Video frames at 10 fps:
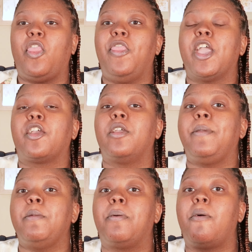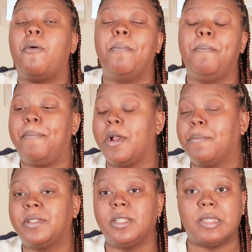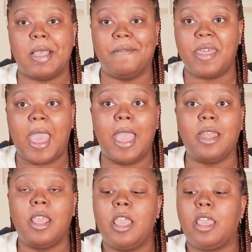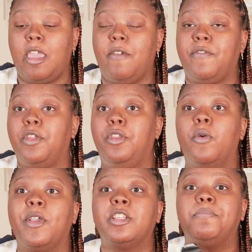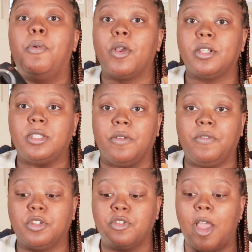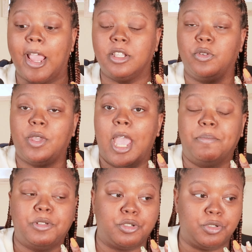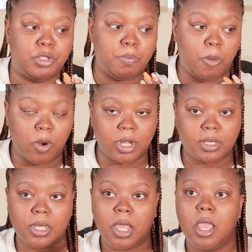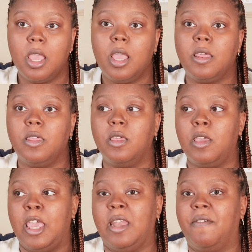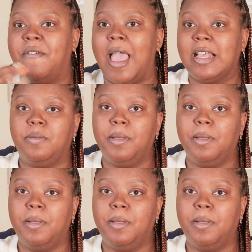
There could be purposes of that if you're doing sports, if you're trying to capture sports in a fast